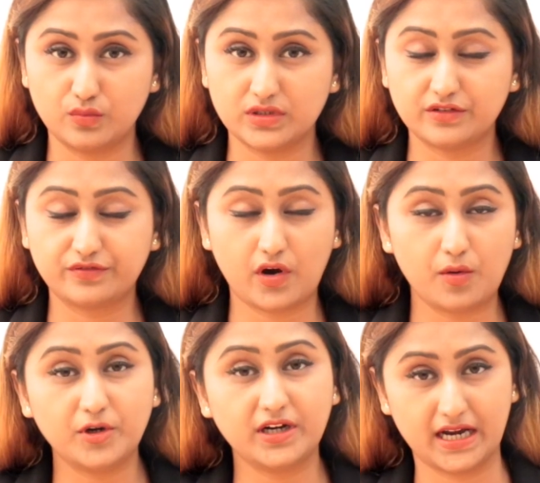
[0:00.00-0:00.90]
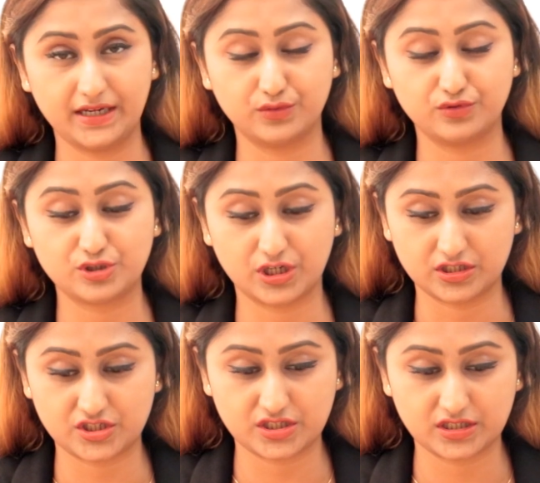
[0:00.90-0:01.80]
with the former High Court
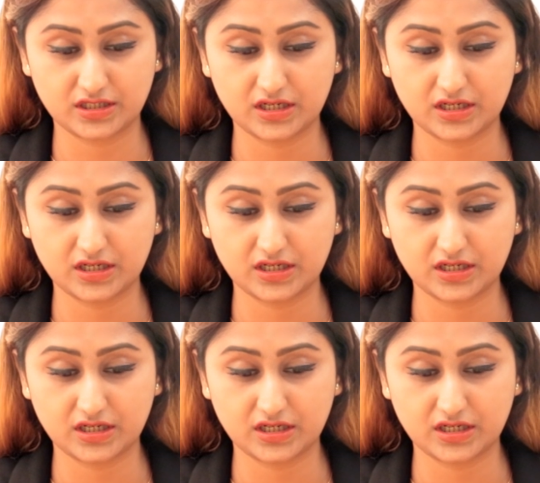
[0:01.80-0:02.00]
judge.